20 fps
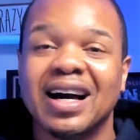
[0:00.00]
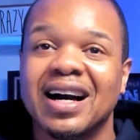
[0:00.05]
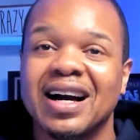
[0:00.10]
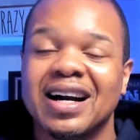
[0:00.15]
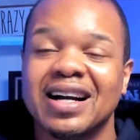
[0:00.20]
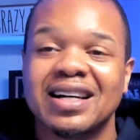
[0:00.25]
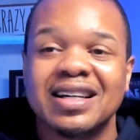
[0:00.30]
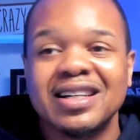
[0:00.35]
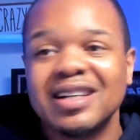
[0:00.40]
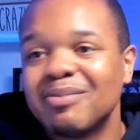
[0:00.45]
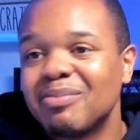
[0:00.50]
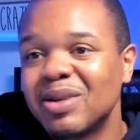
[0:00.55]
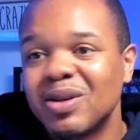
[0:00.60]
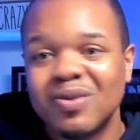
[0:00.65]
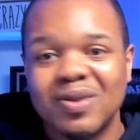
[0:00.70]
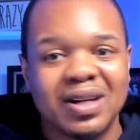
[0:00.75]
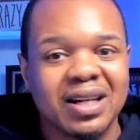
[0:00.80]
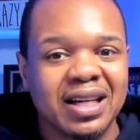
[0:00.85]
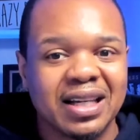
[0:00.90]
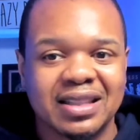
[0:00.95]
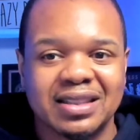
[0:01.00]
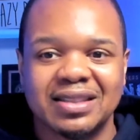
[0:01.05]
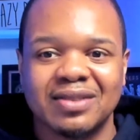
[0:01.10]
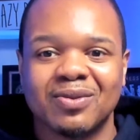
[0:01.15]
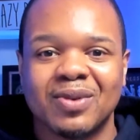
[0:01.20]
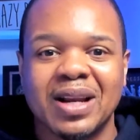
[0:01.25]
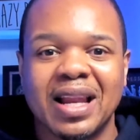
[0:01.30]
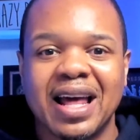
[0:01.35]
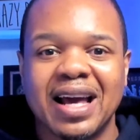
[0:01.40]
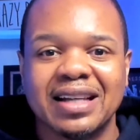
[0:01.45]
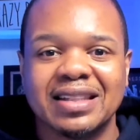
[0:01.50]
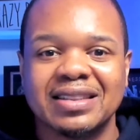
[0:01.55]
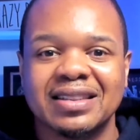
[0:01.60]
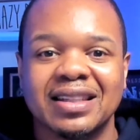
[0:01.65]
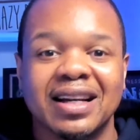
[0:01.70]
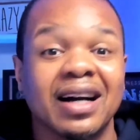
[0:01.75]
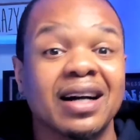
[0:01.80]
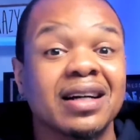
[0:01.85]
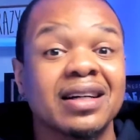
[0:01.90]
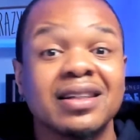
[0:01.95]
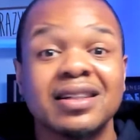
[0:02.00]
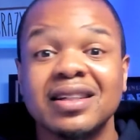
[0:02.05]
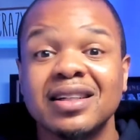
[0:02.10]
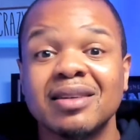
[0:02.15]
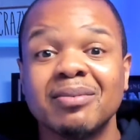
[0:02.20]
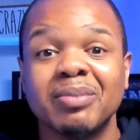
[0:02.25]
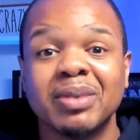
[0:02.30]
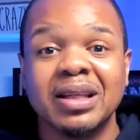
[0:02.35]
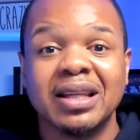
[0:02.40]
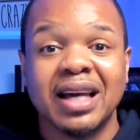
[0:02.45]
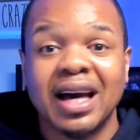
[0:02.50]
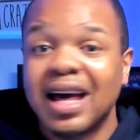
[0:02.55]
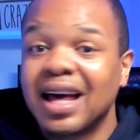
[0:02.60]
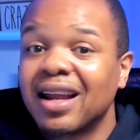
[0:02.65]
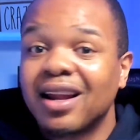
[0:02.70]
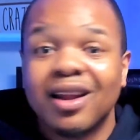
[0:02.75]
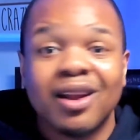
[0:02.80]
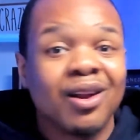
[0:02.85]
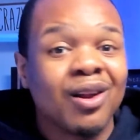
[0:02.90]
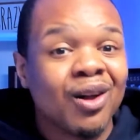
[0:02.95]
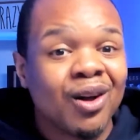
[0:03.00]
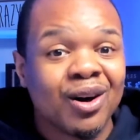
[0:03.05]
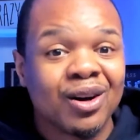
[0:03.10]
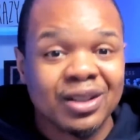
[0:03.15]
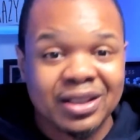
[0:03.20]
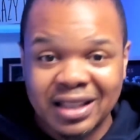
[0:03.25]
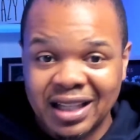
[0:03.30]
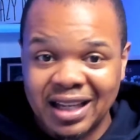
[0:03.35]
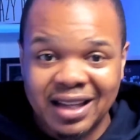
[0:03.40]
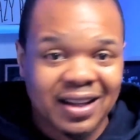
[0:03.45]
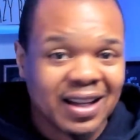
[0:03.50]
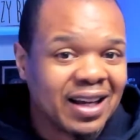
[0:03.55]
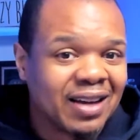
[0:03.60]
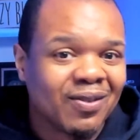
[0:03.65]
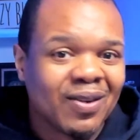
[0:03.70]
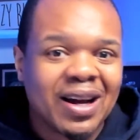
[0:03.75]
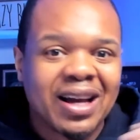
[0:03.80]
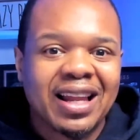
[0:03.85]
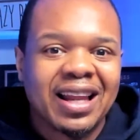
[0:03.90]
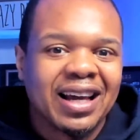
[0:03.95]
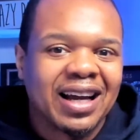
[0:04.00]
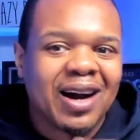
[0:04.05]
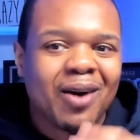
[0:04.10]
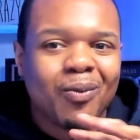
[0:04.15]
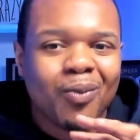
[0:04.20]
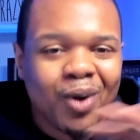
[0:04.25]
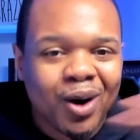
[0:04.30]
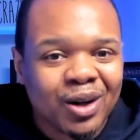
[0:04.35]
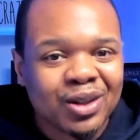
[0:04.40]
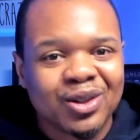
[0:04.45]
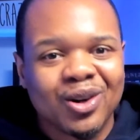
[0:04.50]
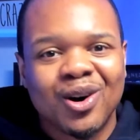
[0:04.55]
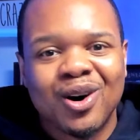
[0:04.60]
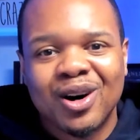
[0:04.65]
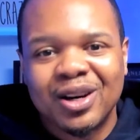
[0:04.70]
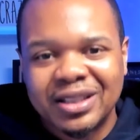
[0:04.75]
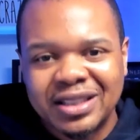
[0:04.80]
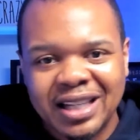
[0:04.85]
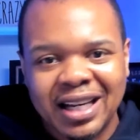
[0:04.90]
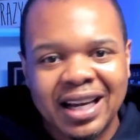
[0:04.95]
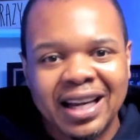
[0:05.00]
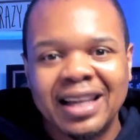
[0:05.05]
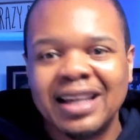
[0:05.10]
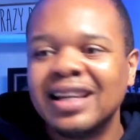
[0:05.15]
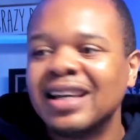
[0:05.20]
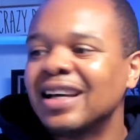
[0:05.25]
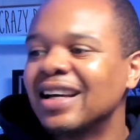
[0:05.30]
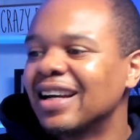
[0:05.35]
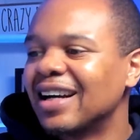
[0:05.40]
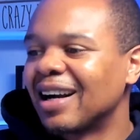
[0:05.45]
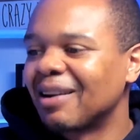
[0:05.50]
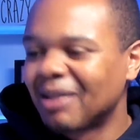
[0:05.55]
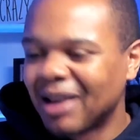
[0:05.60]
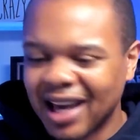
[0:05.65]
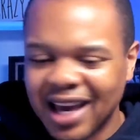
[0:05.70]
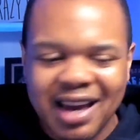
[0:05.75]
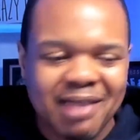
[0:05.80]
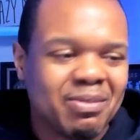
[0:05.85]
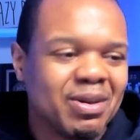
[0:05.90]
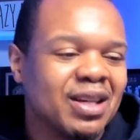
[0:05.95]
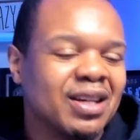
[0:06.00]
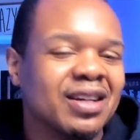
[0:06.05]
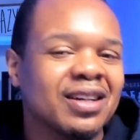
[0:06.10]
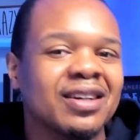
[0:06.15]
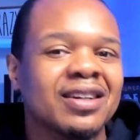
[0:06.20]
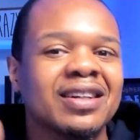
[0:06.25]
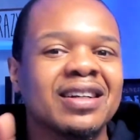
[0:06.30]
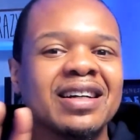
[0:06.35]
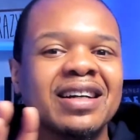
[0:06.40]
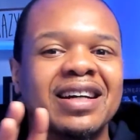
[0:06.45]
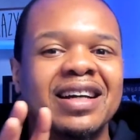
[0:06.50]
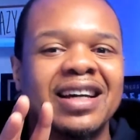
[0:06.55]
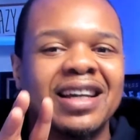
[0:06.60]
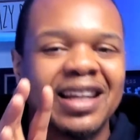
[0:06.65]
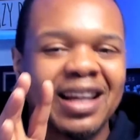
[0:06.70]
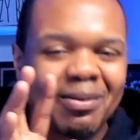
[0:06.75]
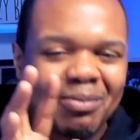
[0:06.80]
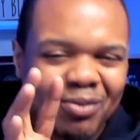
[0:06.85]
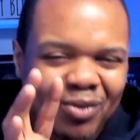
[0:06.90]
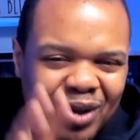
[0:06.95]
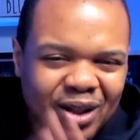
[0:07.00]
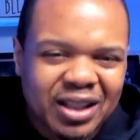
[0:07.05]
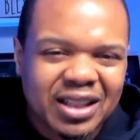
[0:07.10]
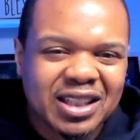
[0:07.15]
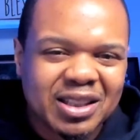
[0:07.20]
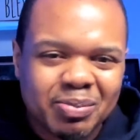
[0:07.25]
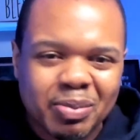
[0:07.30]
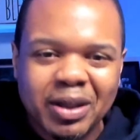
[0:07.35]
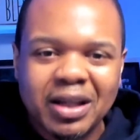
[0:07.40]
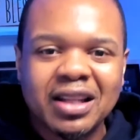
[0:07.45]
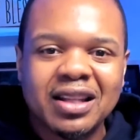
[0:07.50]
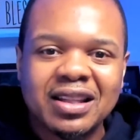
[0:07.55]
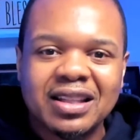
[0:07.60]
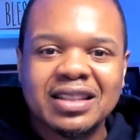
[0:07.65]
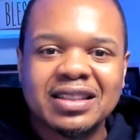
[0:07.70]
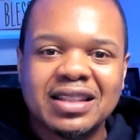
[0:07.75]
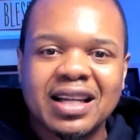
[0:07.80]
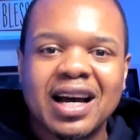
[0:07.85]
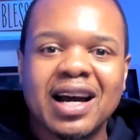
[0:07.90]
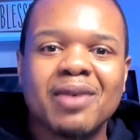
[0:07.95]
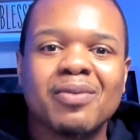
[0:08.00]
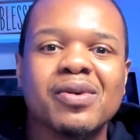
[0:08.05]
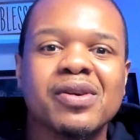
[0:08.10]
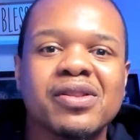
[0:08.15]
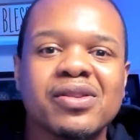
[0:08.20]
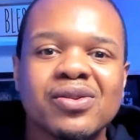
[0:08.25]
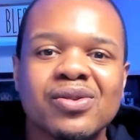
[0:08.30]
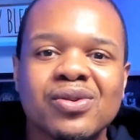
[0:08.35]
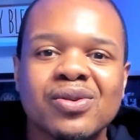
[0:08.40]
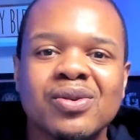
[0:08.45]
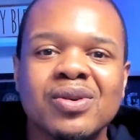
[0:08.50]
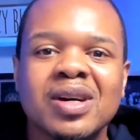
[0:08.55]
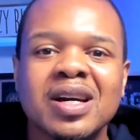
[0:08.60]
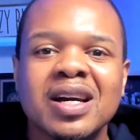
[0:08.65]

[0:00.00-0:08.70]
I could be relaxing. I had a long day. Like, right, like I worked all day. I came here and I'm really spending this time with you.